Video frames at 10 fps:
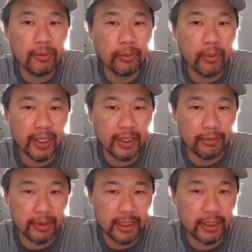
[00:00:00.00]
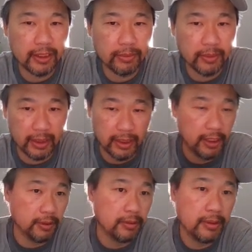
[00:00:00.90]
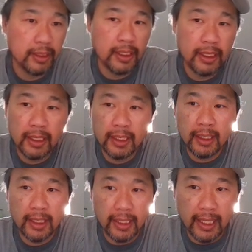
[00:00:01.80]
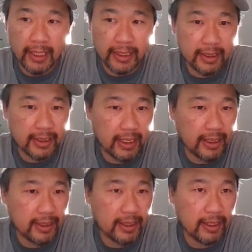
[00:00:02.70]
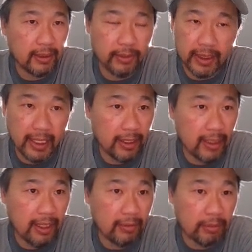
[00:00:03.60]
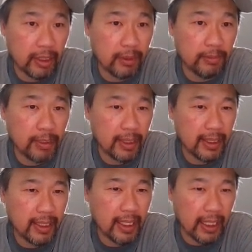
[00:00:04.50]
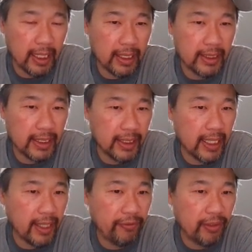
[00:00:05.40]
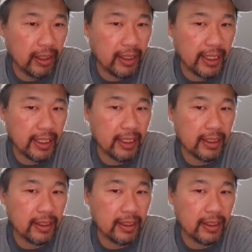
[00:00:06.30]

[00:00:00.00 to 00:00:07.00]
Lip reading: what the rich would do with that sense, which I don't have a problem, but did not felt like